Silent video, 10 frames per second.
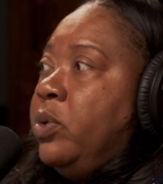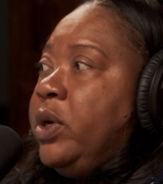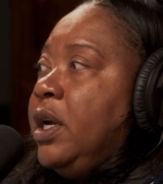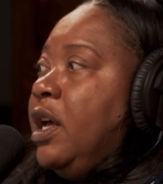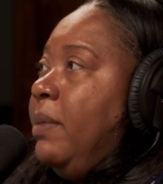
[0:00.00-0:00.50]

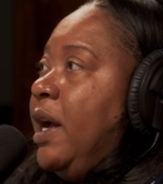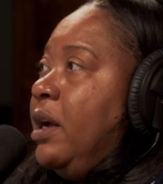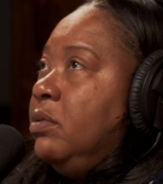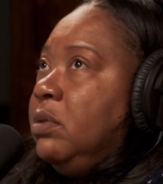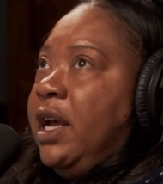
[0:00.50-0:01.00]
can come
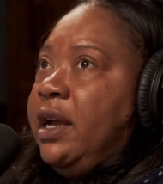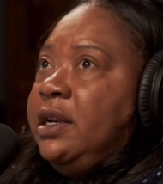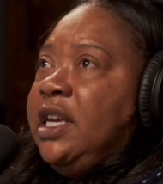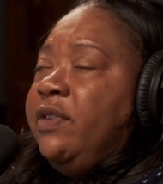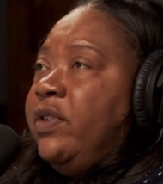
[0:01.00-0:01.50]
out, and
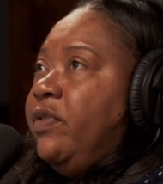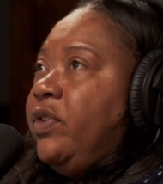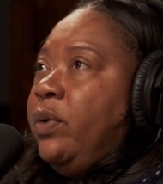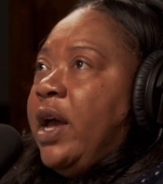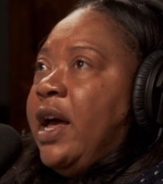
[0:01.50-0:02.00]
even if
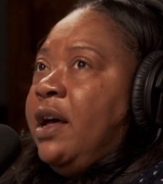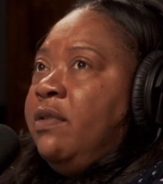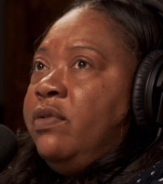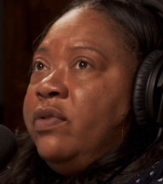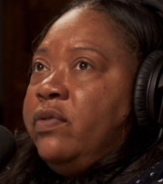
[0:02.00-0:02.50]
you
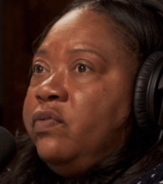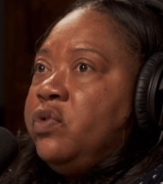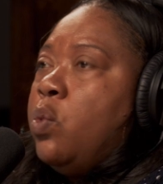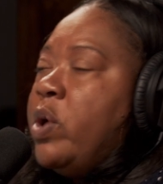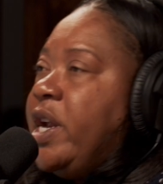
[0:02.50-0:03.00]
have
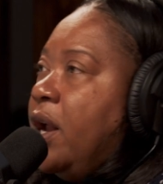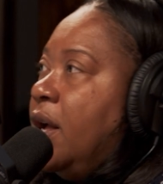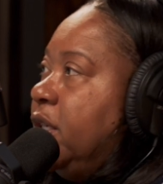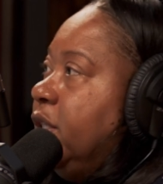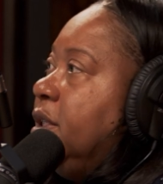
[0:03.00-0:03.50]

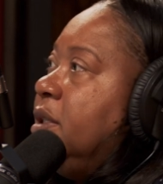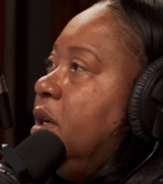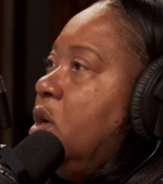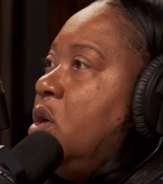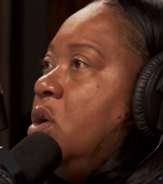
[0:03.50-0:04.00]
$20,
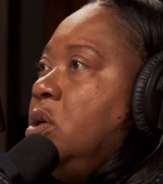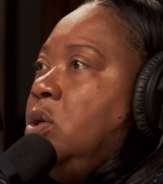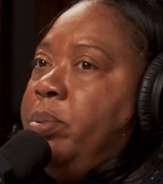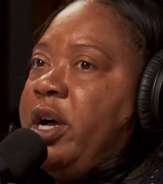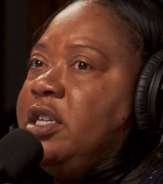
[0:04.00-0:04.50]

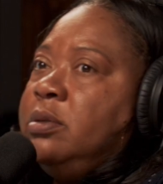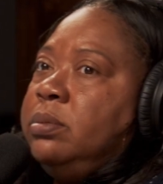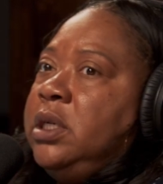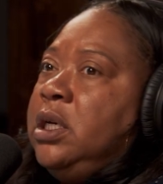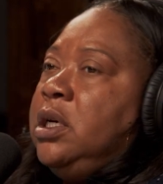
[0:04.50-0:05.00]
you
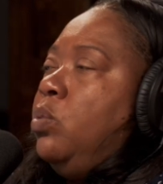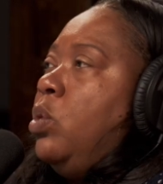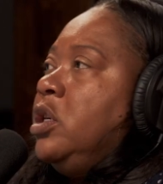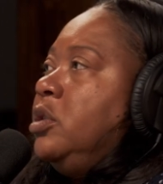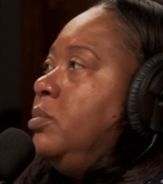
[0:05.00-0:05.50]
possibly could
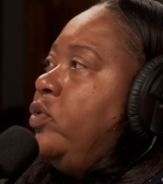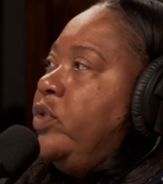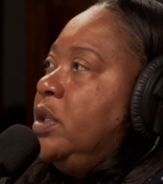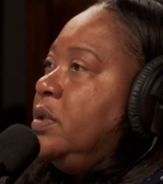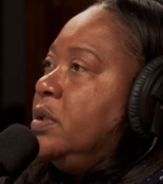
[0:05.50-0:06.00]
watch
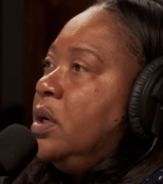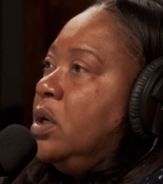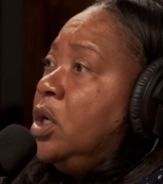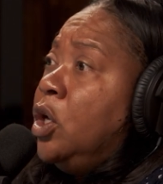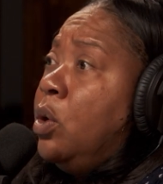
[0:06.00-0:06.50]
movies,
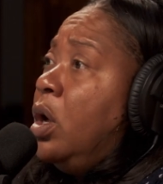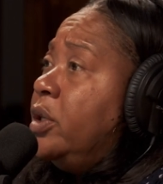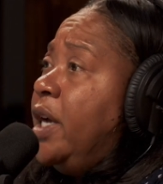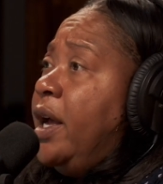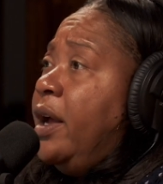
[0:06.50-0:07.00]
all
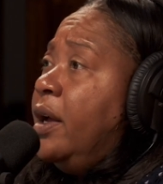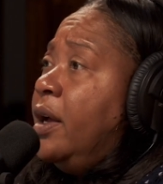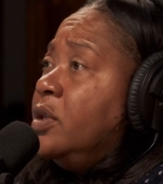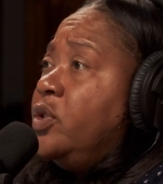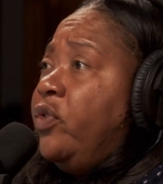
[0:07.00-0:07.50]
day. So if